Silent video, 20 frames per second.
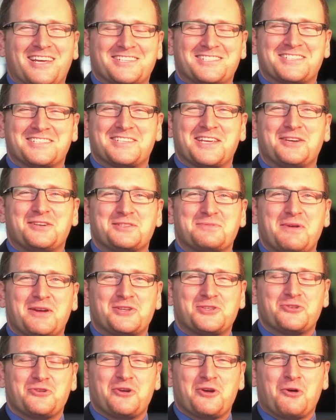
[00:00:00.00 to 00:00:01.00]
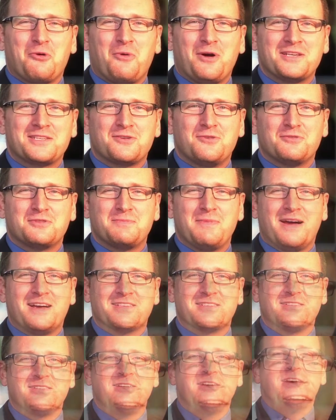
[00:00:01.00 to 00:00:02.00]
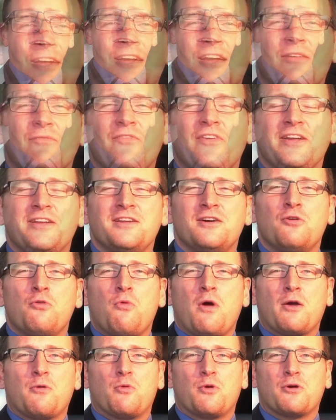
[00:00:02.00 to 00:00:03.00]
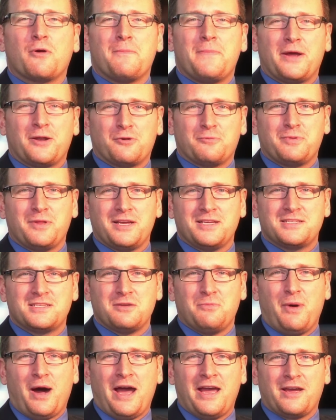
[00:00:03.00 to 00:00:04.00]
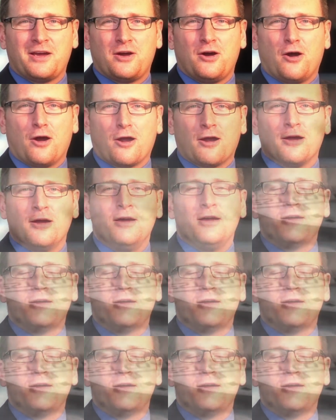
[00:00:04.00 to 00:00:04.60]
Hansen, sales manager here at West Coast Mazda. Come find out why we're a better place to buy a car.